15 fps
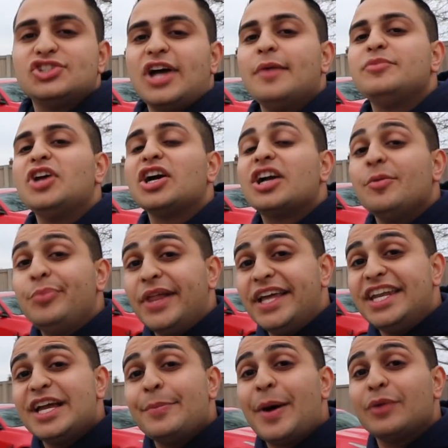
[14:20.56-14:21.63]
So I'm done
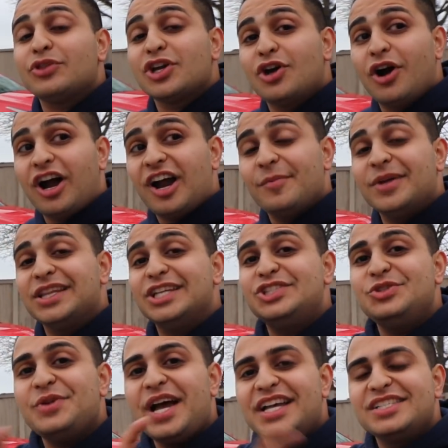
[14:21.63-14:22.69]
complaining about the car. I'm gonna
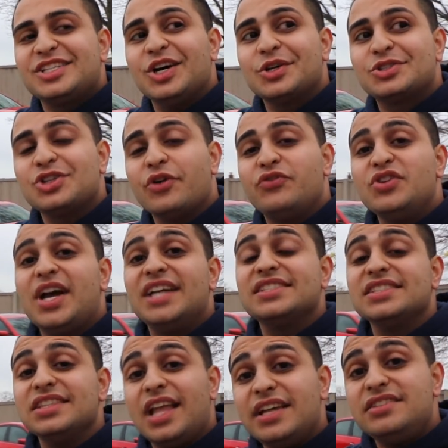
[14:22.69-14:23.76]
let you guys go. So if you
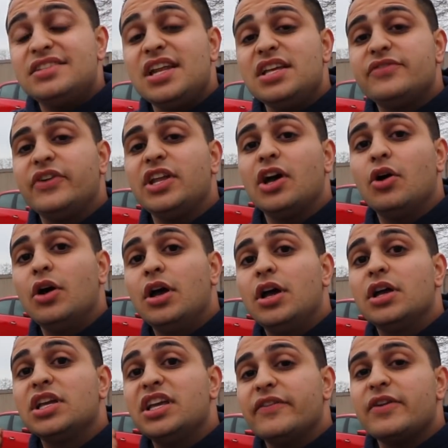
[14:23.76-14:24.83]
guys like today's video,
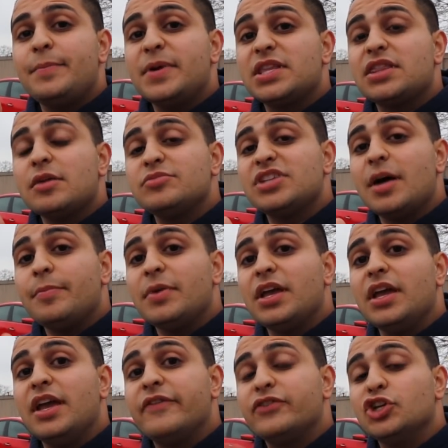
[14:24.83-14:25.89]
give it a big thumbs up.
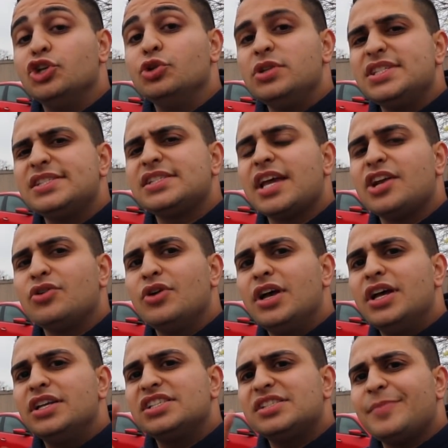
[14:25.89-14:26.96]
If you're new to this channel,
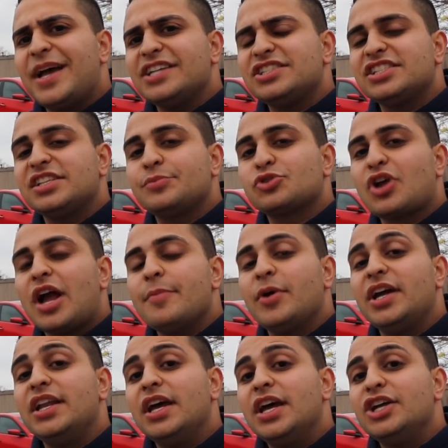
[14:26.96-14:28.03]
smash the subscribe
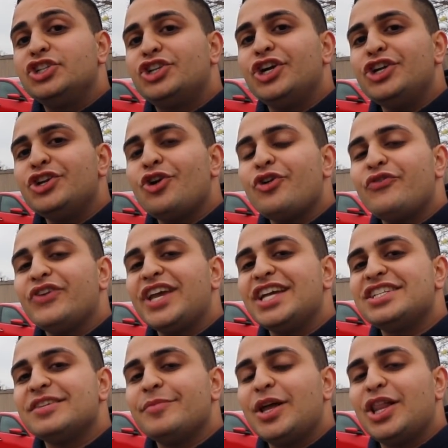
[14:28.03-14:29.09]
button, turn your
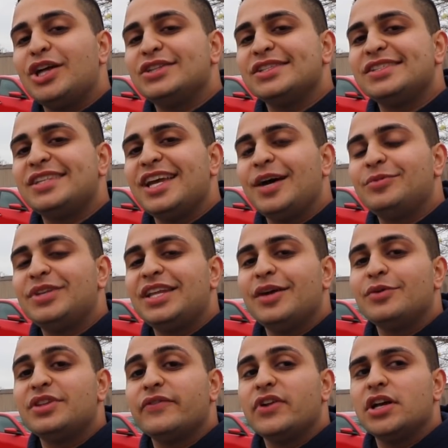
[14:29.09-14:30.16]
notification bell on to stay up to date
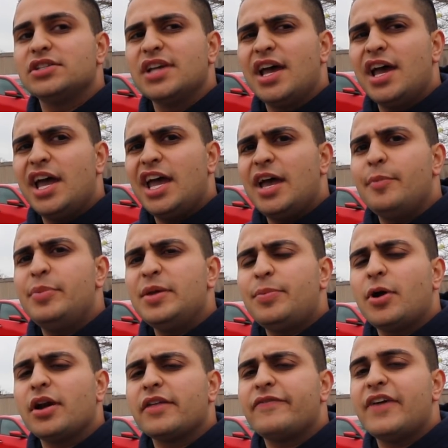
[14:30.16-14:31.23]
with the videos, and be
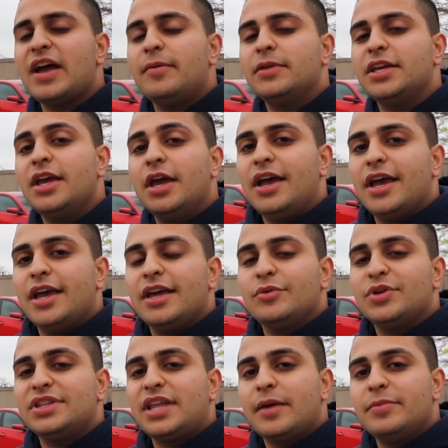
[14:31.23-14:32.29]
part of the family. And
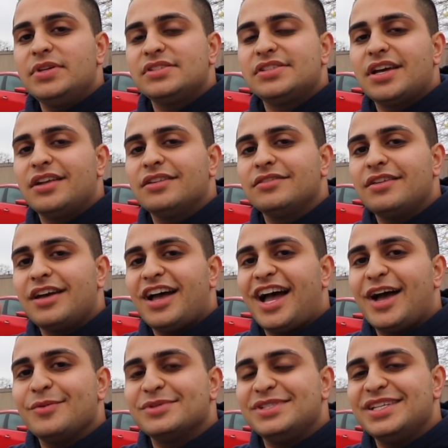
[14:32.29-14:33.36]
with that being said,
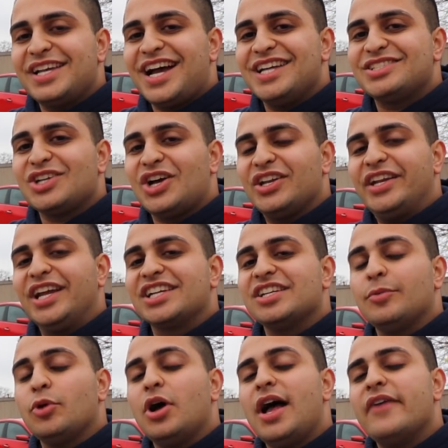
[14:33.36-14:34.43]
I will see you guys on the next
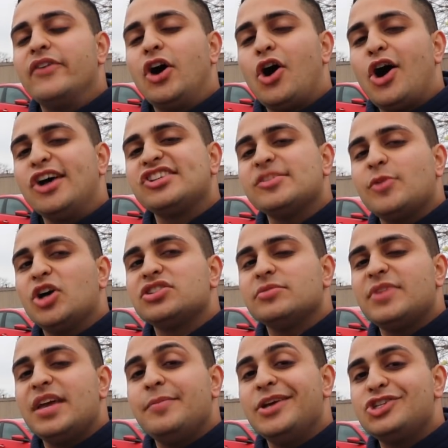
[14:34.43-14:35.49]
episode. Have an
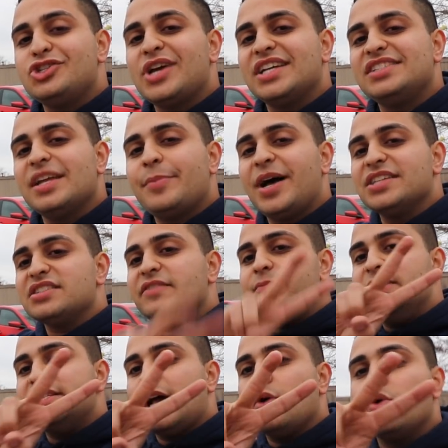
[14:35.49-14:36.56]
awesome day. Make sure you guys stay positive.
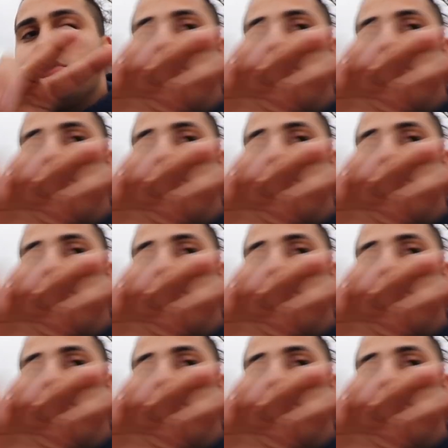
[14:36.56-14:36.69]
Peace out.